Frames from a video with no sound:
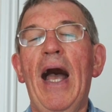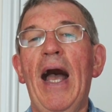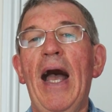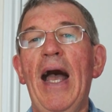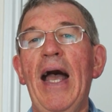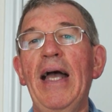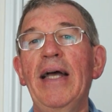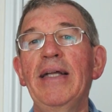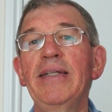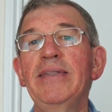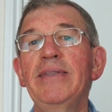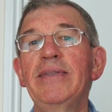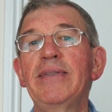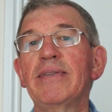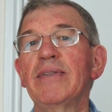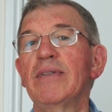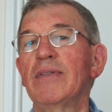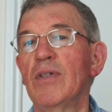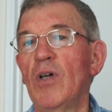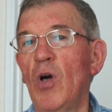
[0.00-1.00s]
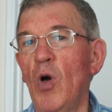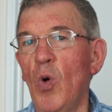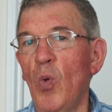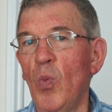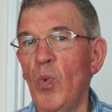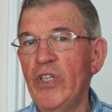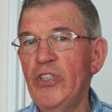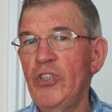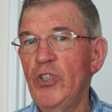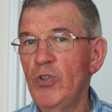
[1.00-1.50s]
And
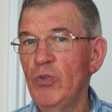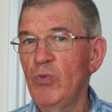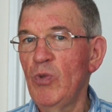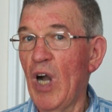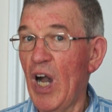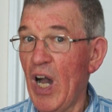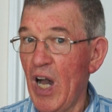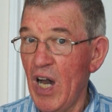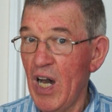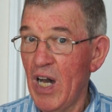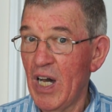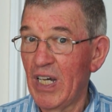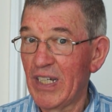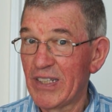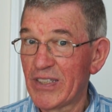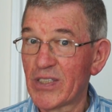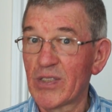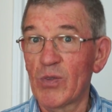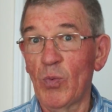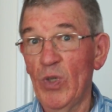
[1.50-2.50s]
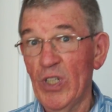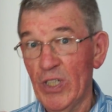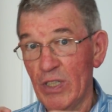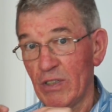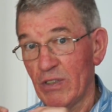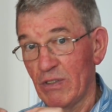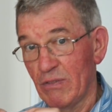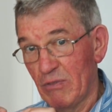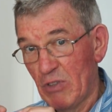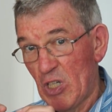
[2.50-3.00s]
when you ask,
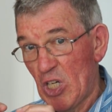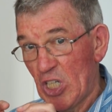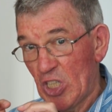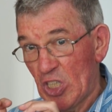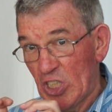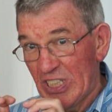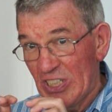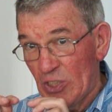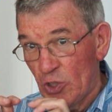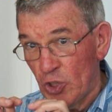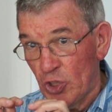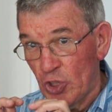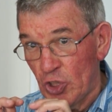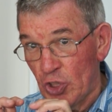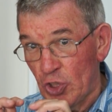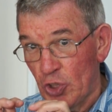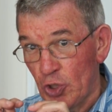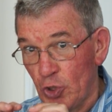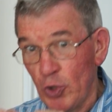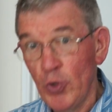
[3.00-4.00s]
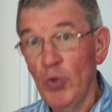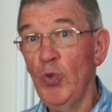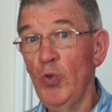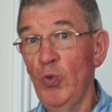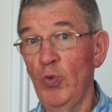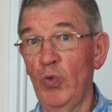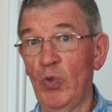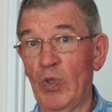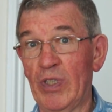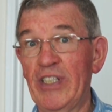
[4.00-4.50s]
well,
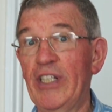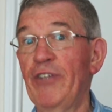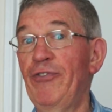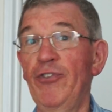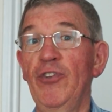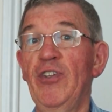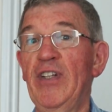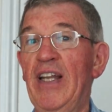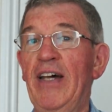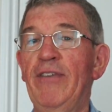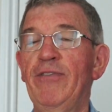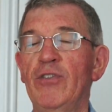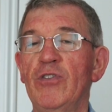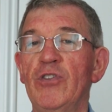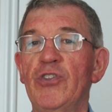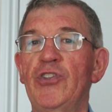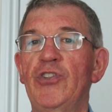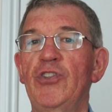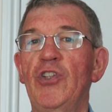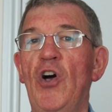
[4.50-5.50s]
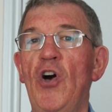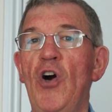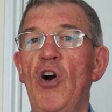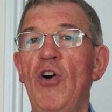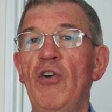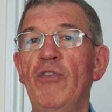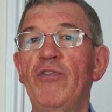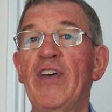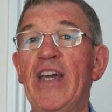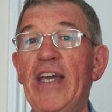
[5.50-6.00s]
do different levels
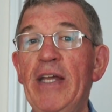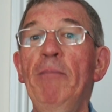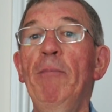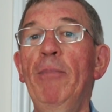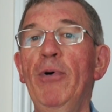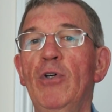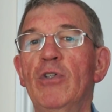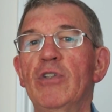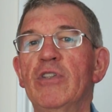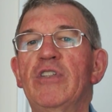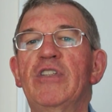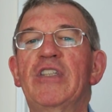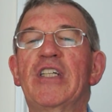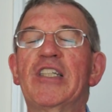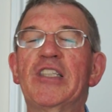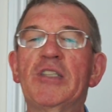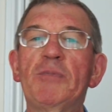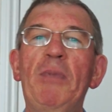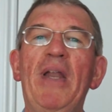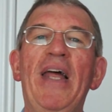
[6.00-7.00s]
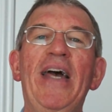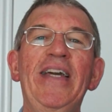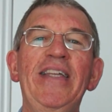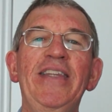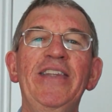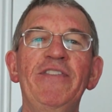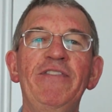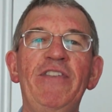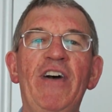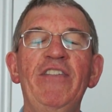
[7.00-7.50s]
of inputs
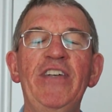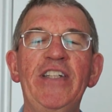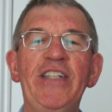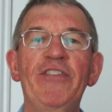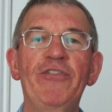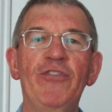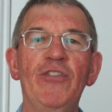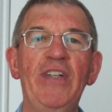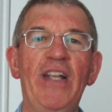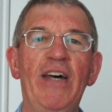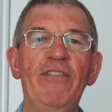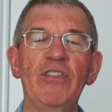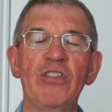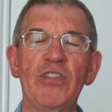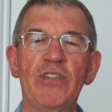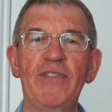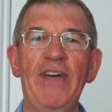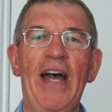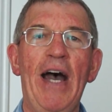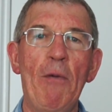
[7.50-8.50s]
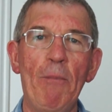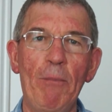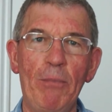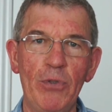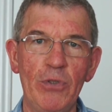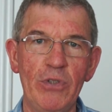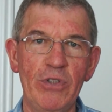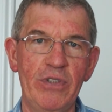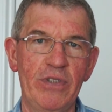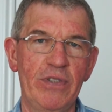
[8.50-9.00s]
explain the very different levels of
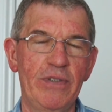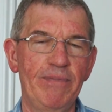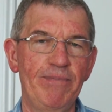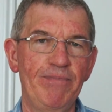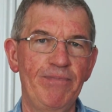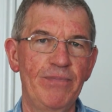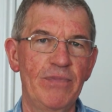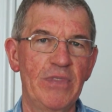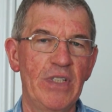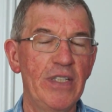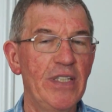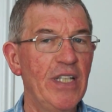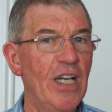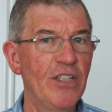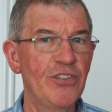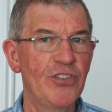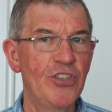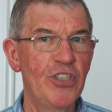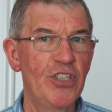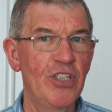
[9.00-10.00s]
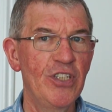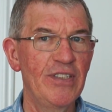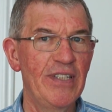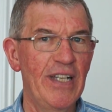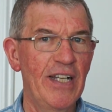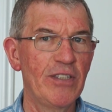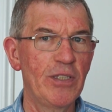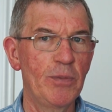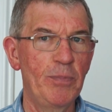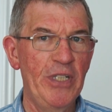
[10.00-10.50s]
output? The answer turns
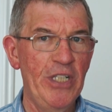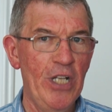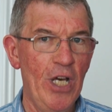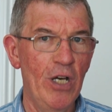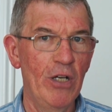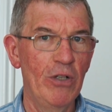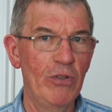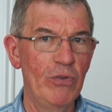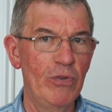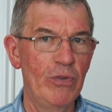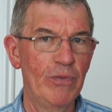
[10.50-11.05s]
out to be no.